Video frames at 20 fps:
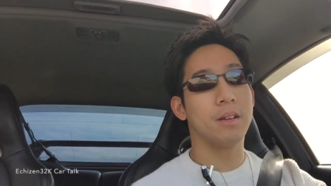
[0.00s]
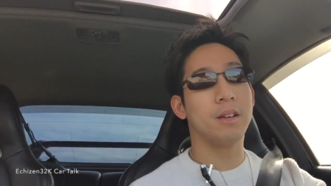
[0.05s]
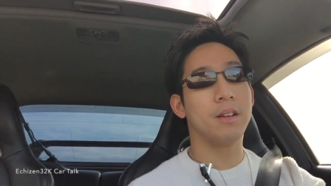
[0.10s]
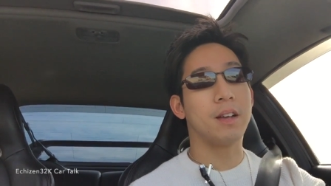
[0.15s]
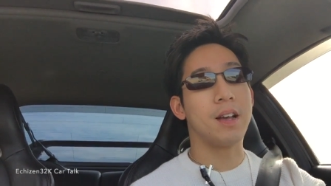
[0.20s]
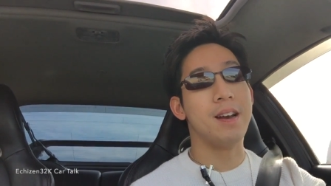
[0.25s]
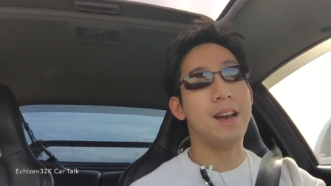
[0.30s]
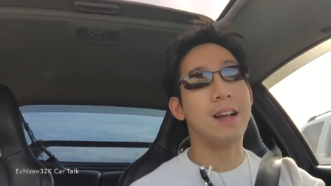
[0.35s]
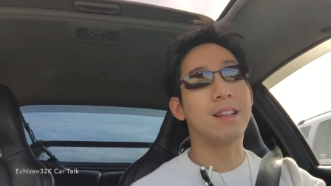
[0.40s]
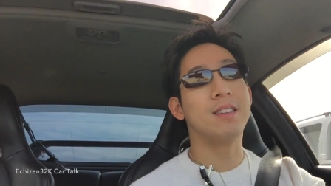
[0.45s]

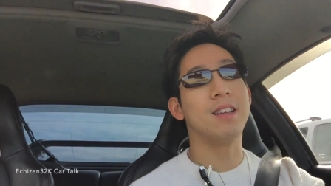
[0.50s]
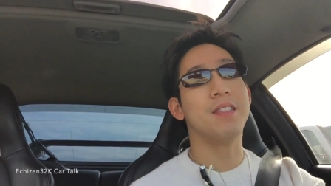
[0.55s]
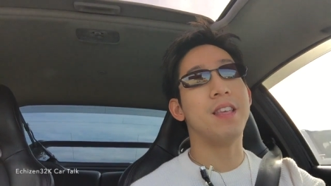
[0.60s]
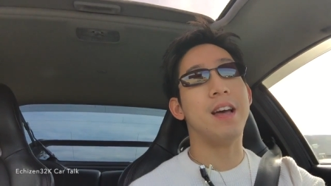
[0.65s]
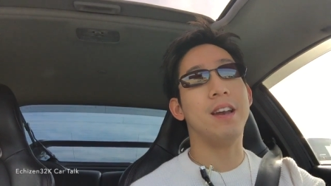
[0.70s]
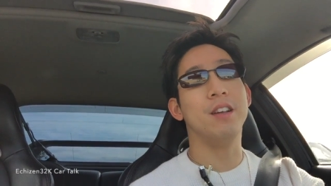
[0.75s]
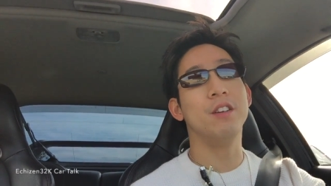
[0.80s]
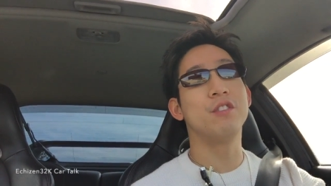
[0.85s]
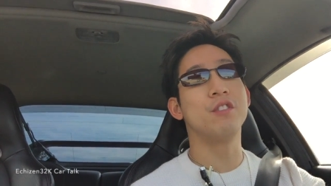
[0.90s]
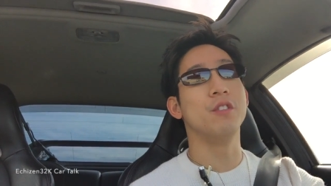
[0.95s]
connected
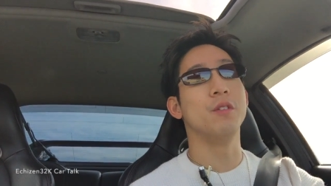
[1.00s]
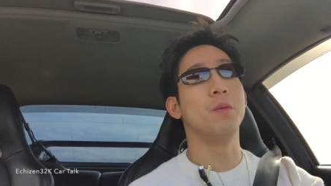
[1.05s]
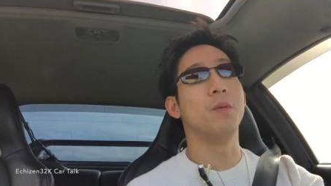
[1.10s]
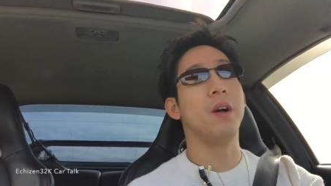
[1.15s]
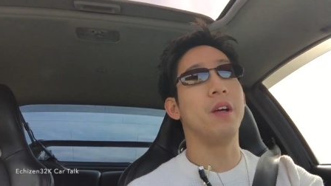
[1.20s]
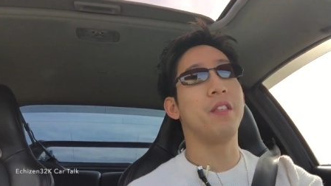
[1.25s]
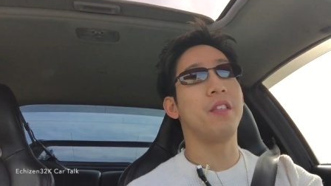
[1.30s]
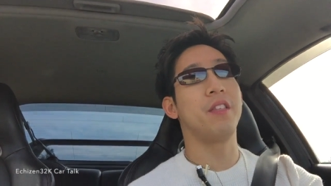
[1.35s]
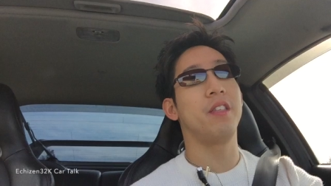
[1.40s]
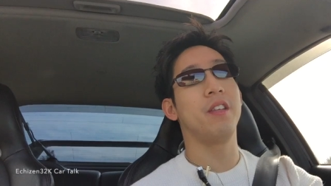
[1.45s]
that issue
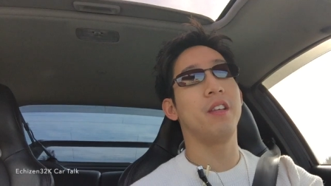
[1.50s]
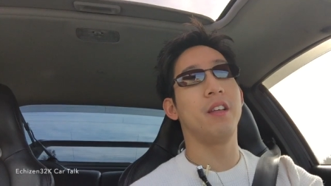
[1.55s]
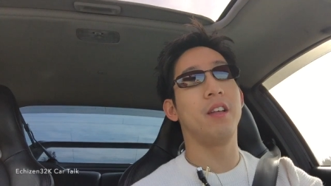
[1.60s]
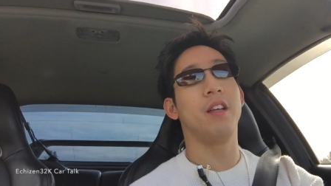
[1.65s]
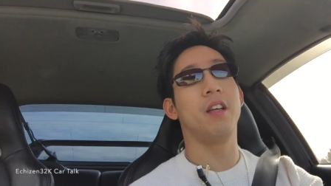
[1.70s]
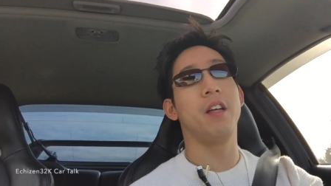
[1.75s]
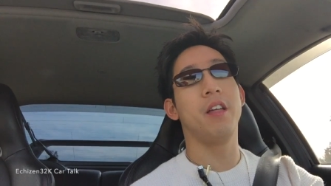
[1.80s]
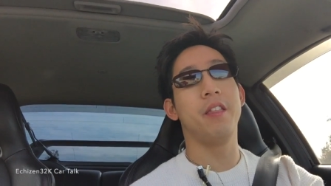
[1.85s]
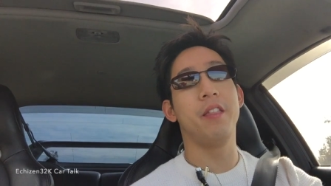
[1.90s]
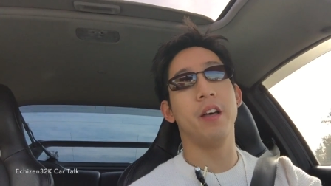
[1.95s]
with
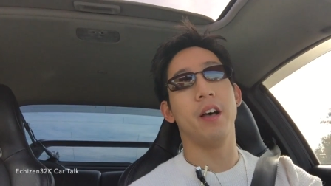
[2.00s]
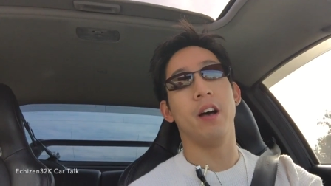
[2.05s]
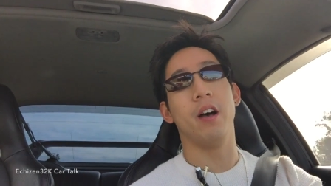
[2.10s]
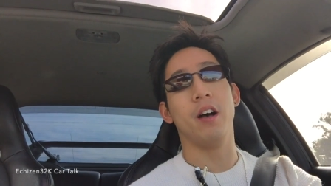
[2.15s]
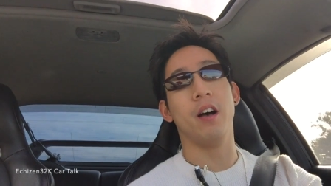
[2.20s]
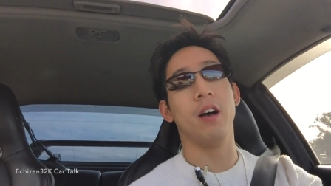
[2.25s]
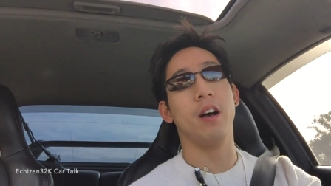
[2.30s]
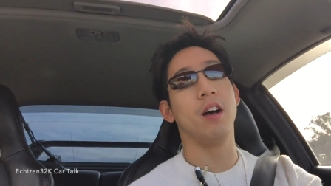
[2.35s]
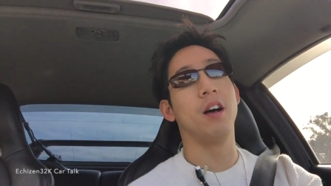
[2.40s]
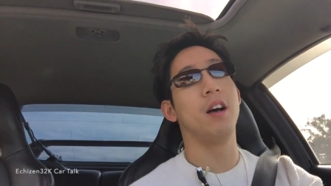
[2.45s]

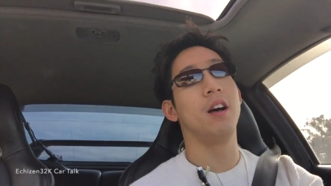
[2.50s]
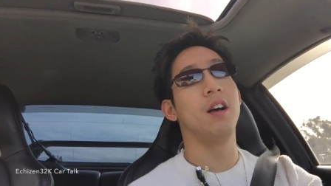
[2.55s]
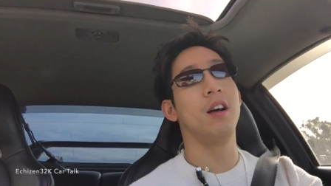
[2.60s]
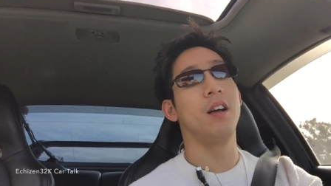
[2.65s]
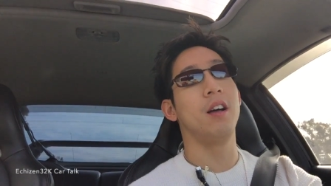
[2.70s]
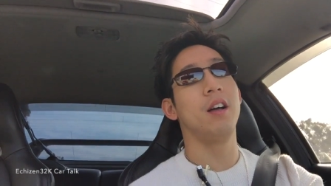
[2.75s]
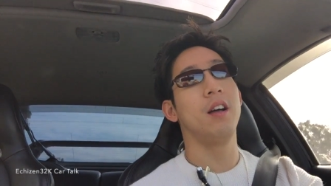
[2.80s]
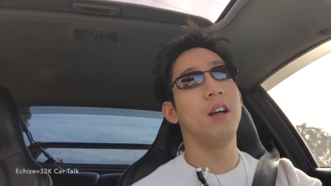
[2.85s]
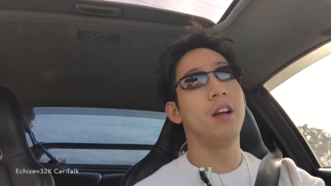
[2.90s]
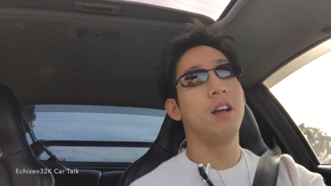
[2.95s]
the
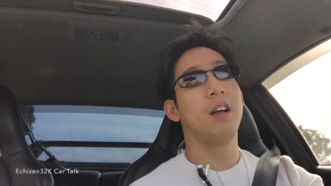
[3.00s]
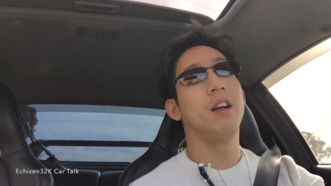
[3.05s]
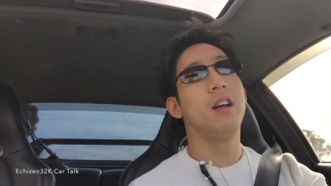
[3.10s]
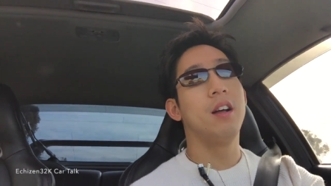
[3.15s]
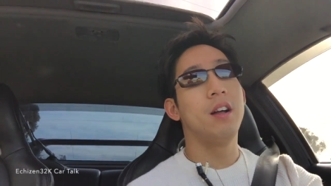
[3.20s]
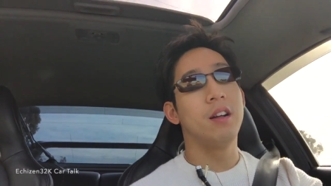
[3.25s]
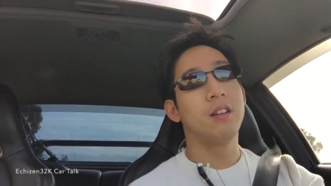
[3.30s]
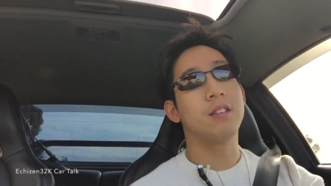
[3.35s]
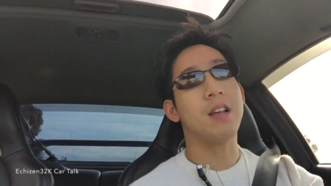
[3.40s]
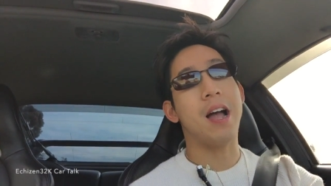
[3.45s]

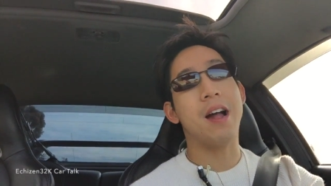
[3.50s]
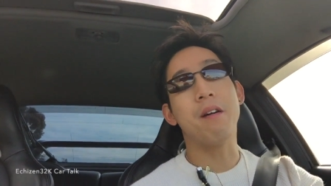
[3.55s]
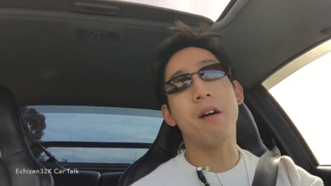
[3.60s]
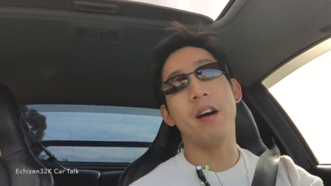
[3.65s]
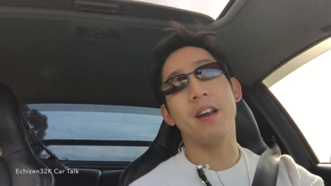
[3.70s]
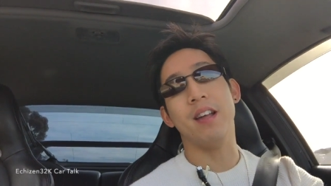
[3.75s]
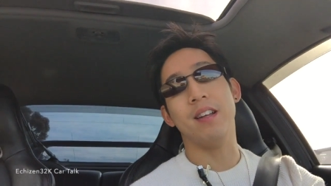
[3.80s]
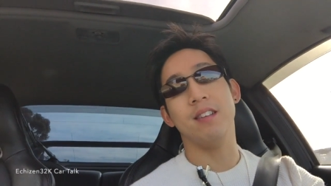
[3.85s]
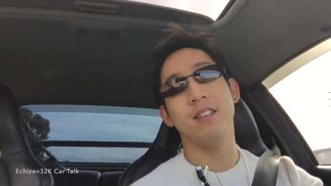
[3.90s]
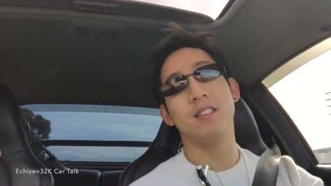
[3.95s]
tie
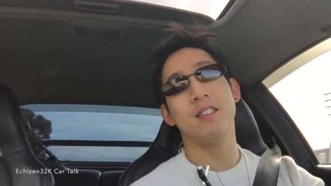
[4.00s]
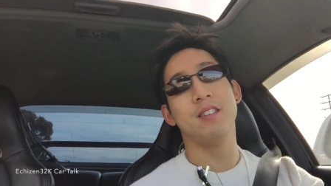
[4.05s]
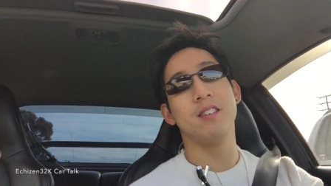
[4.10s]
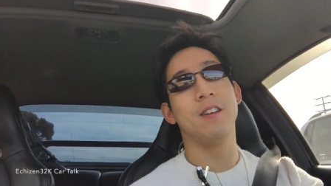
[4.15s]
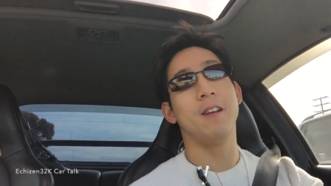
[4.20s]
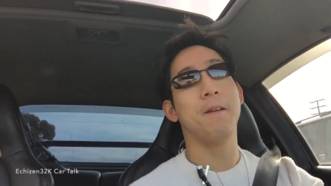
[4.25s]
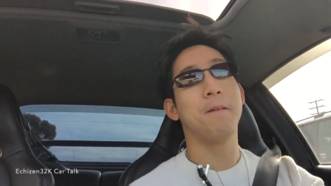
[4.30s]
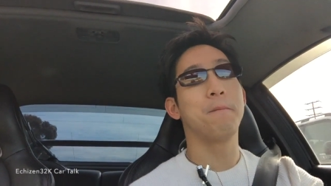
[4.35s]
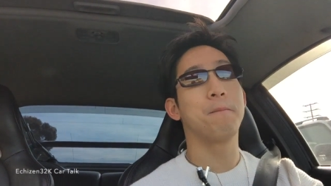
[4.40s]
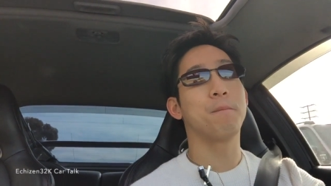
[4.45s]
rod ends
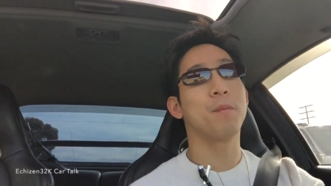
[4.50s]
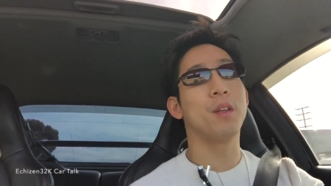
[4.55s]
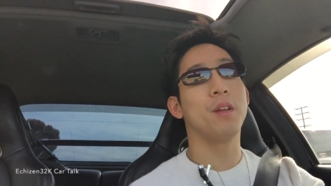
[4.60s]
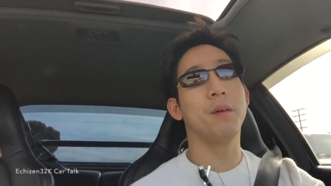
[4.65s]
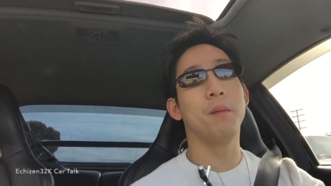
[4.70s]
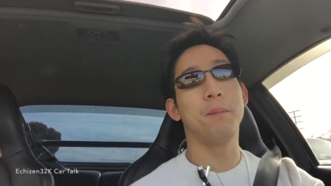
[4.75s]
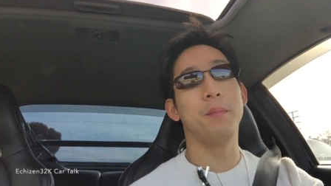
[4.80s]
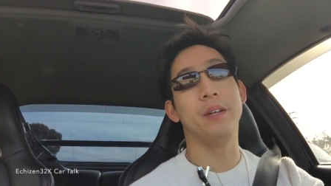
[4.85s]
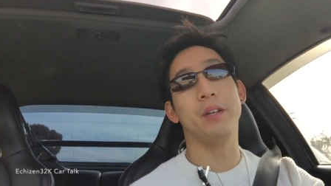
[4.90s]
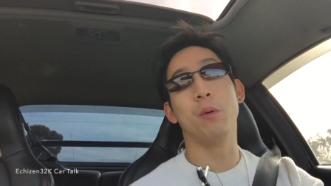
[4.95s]

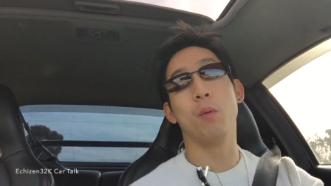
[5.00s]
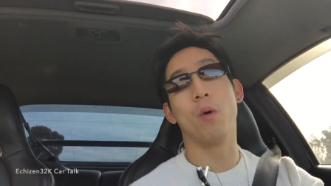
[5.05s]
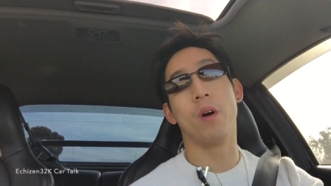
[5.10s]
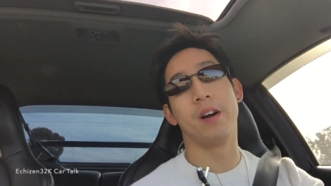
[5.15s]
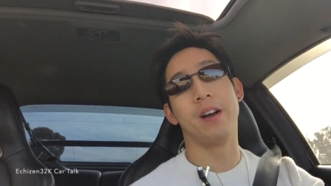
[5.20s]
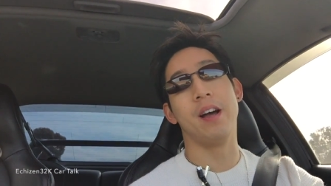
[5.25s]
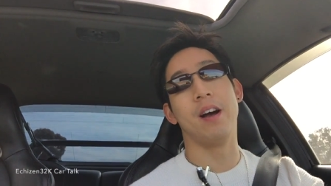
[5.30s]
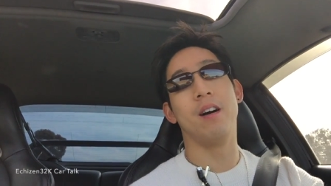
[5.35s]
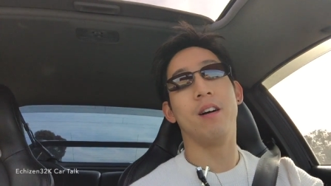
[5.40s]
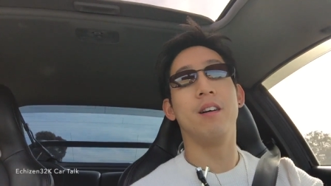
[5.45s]
being
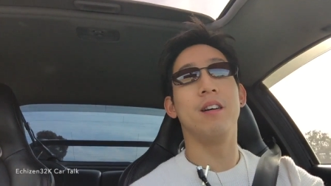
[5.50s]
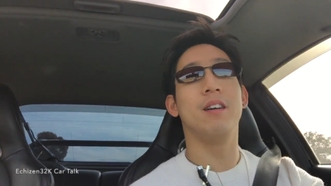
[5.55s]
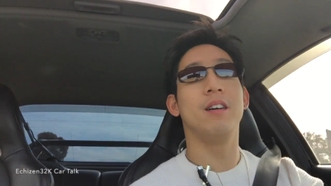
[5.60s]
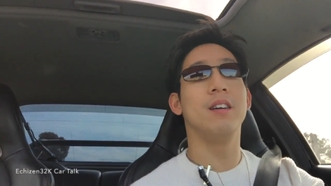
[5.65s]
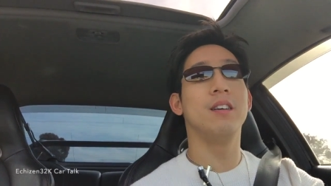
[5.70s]
worn out.